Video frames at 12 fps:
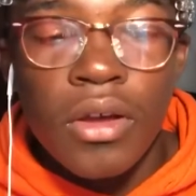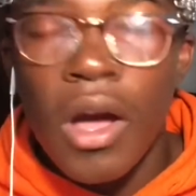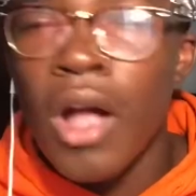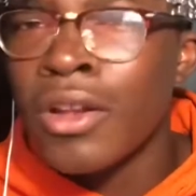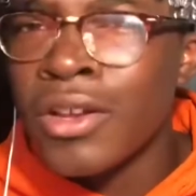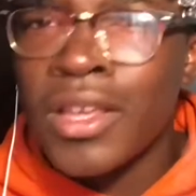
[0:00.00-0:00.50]

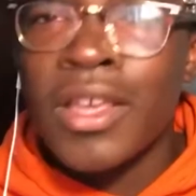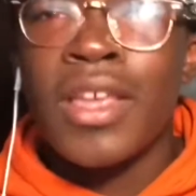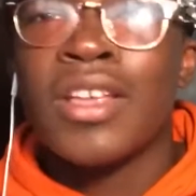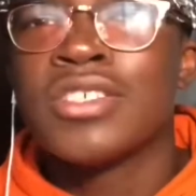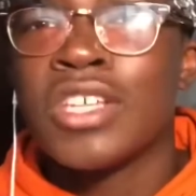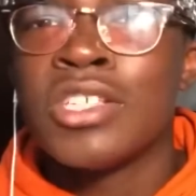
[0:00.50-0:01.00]
Other than
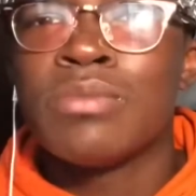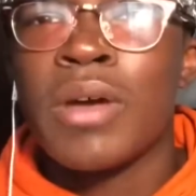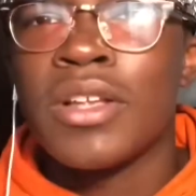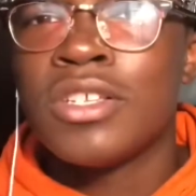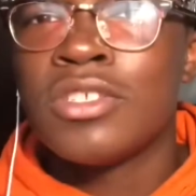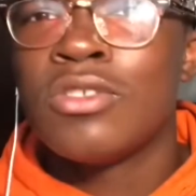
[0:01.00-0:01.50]
getting chased by
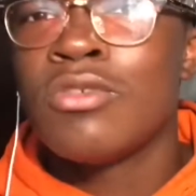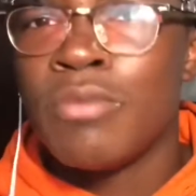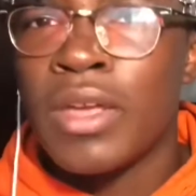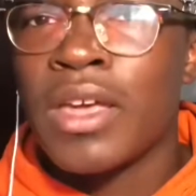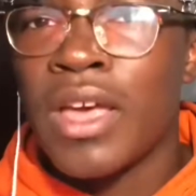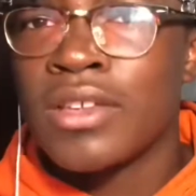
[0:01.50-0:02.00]
these two
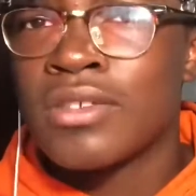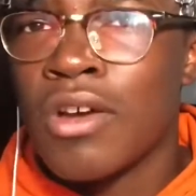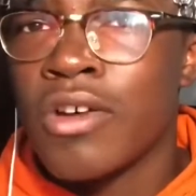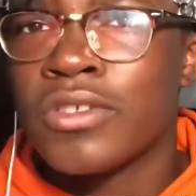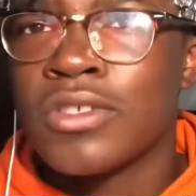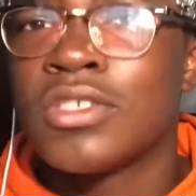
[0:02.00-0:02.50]
big ass
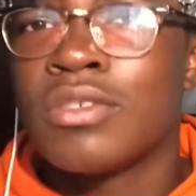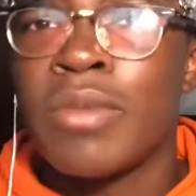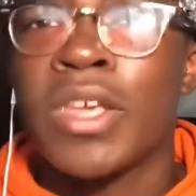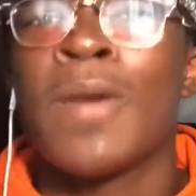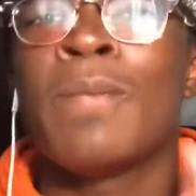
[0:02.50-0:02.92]
dogs in Jamaica,